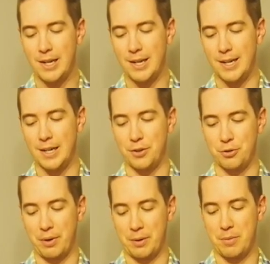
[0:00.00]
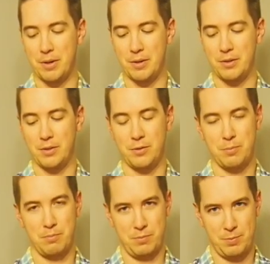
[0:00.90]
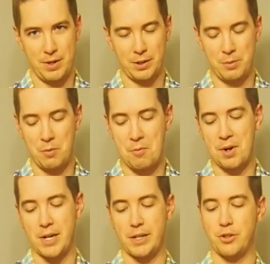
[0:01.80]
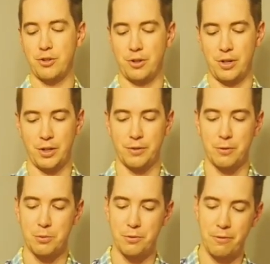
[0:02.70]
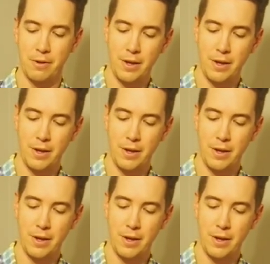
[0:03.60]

Uh, so recommend spending a little bit more money to get you a good vermouth.